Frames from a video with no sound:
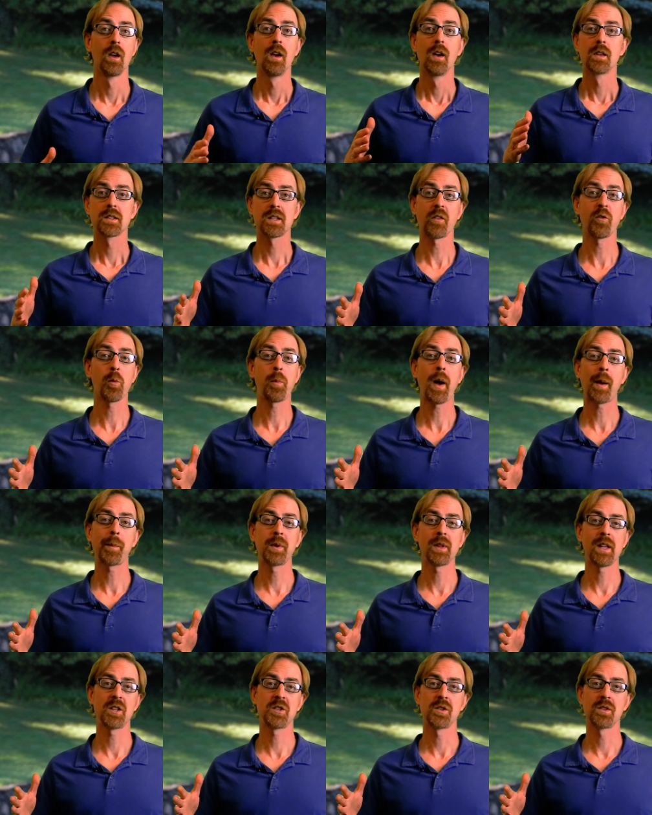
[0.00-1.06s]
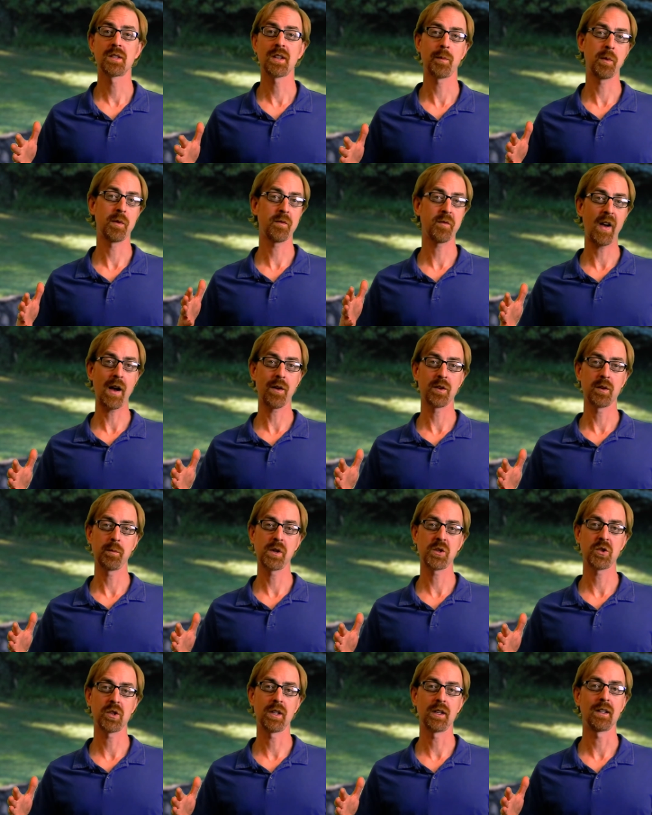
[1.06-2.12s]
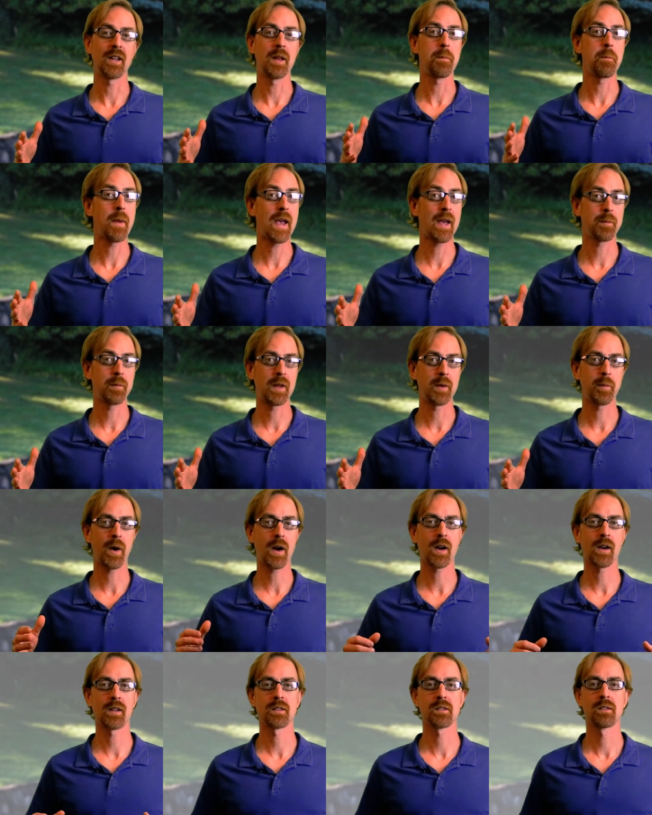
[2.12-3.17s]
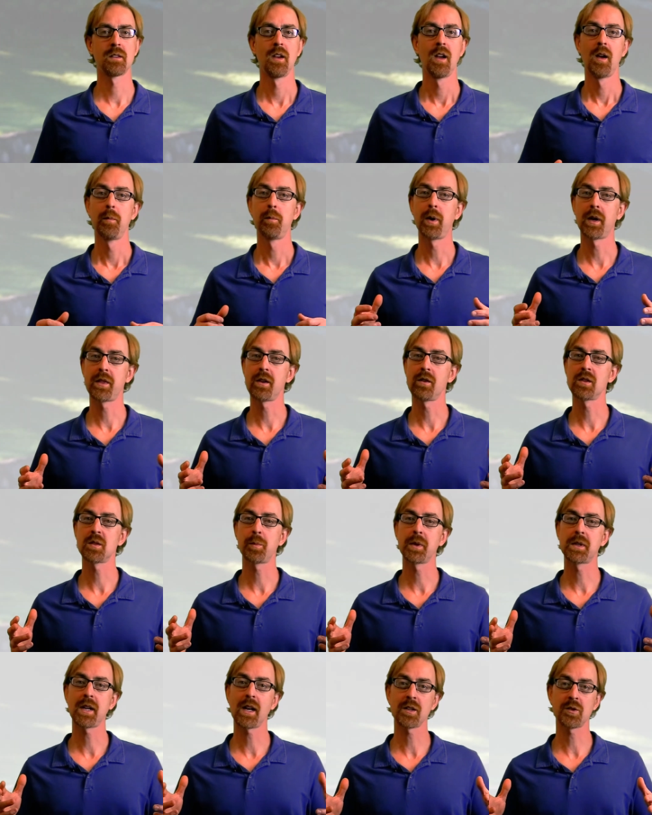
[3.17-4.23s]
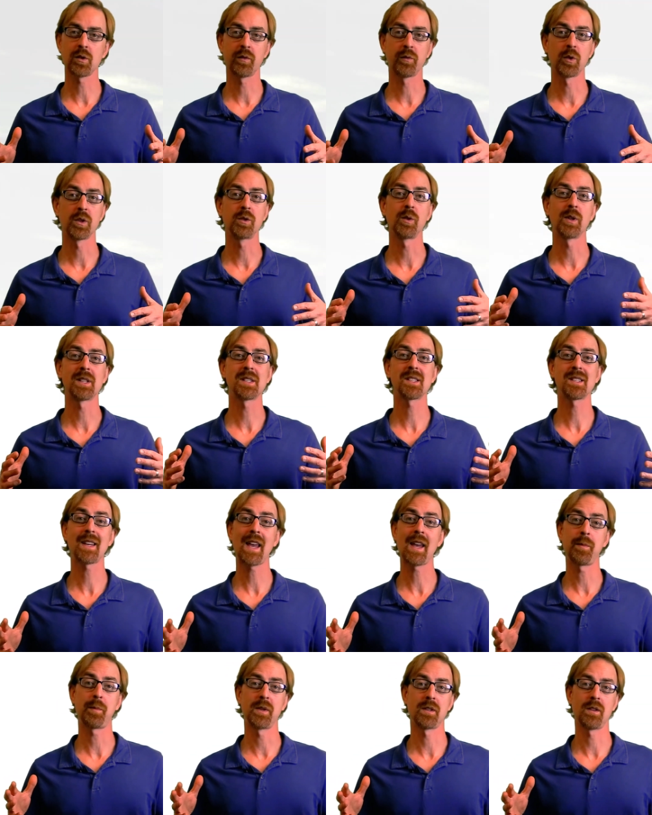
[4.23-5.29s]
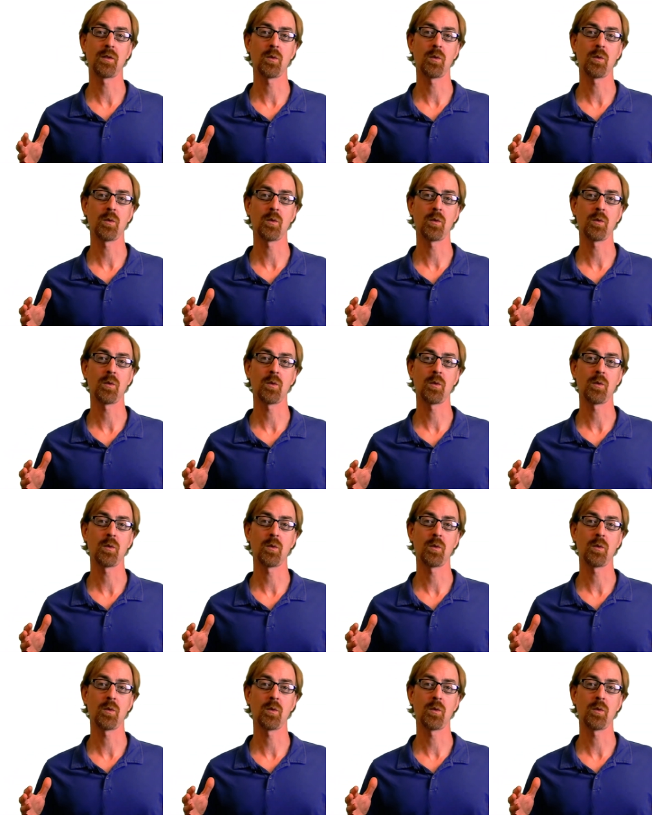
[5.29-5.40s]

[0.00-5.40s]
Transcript: Several populations have been found in Michigan in man-made ponds, but there is potential for it to escape into the